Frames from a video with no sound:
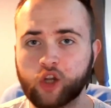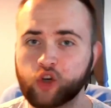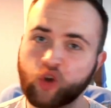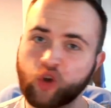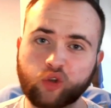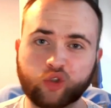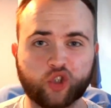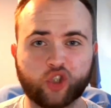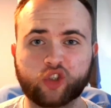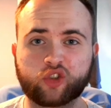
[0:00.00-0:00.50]

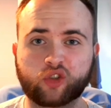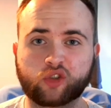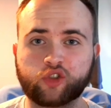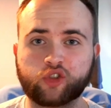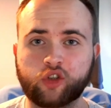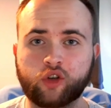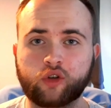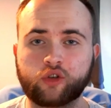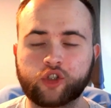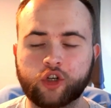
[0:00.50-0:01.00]
Not just
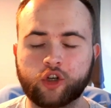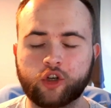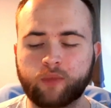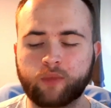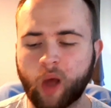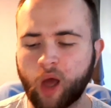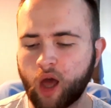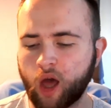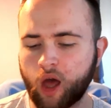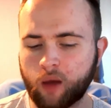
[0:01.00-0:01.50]
on
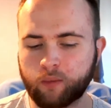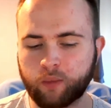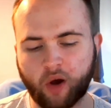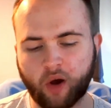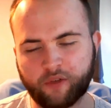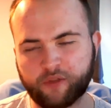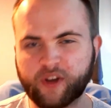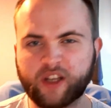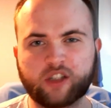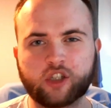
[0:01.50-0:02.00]
YouTube,
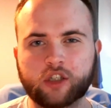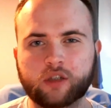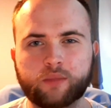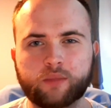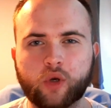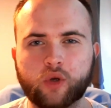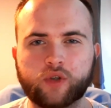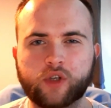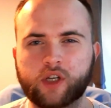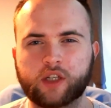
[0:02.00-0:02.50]
but I think
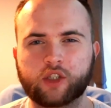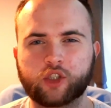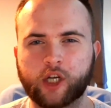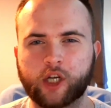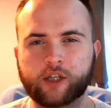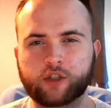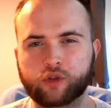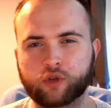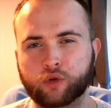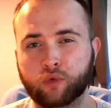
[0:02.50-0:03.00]
just music in
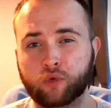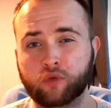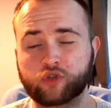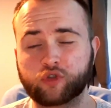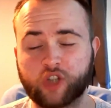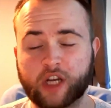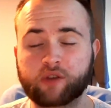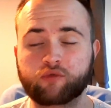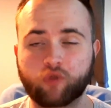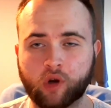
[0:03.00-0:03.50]

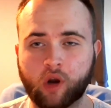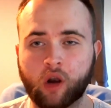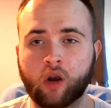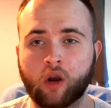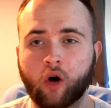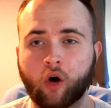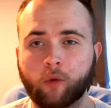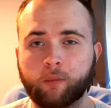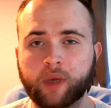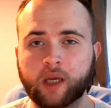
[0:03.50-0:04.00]
general,
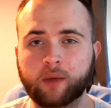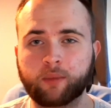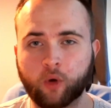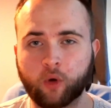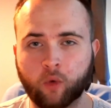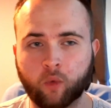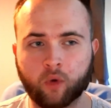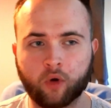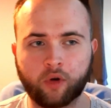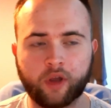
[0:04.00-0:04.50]
a lot of
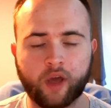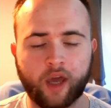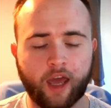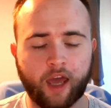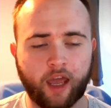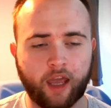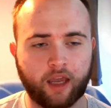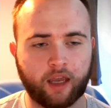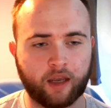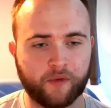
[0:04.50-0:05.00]
people would
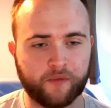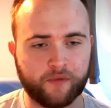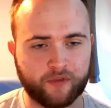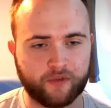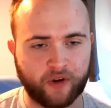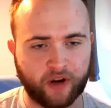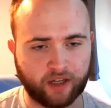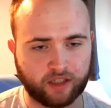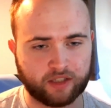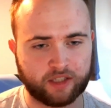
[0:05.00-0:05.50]
in
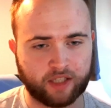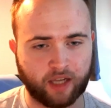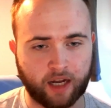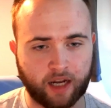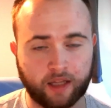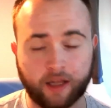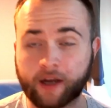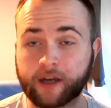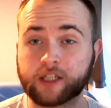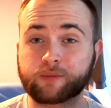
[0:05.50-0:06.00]
fact
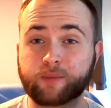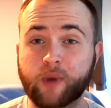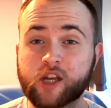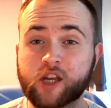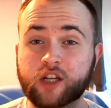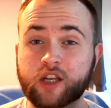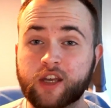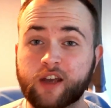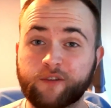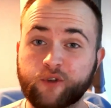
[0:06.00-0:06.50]
say that,
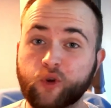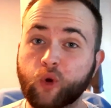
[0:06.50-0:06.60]
especially if